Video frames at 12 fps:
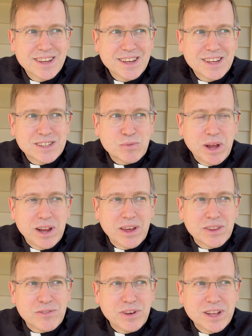He's waiting
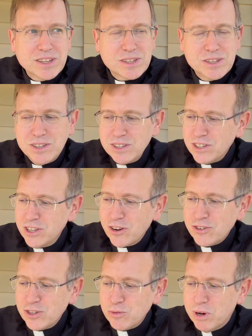on the fence.
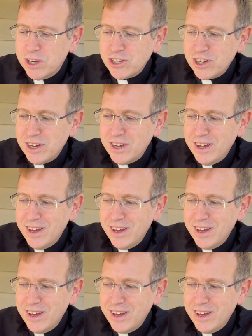Snickers is watching.